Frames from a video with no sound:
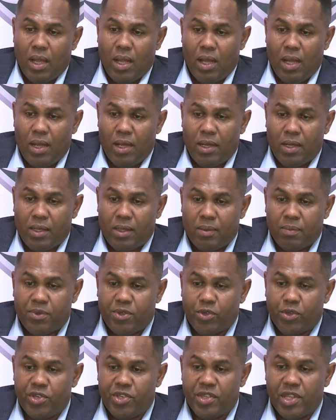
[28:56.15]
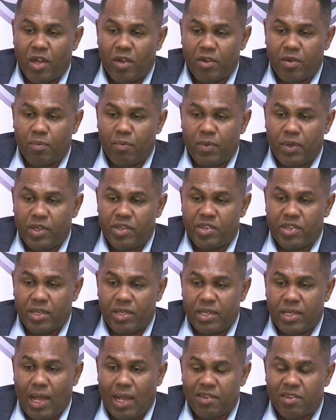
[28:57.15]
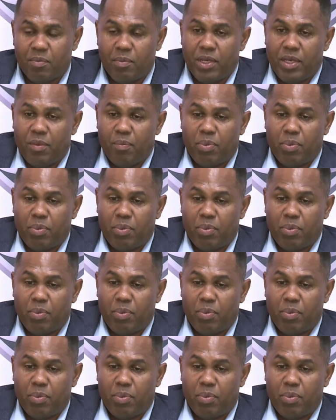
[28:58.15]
So he hasn't been